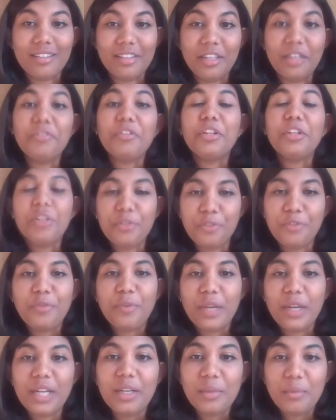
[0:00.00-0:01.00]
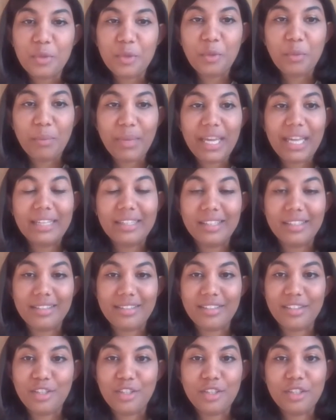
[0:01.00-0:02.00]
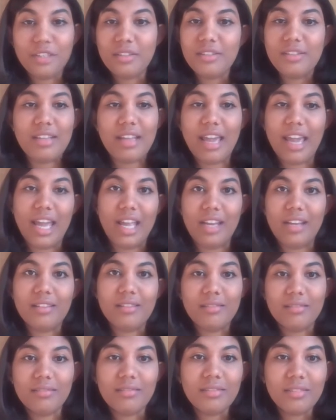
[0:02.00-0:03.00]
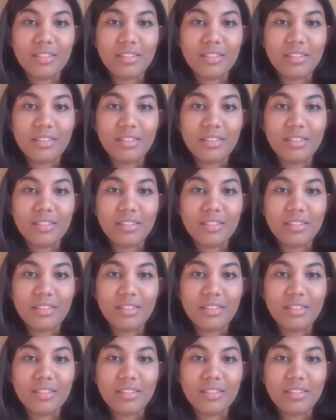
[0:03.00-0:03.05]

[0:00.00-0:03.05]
given the freedom to make decisions, and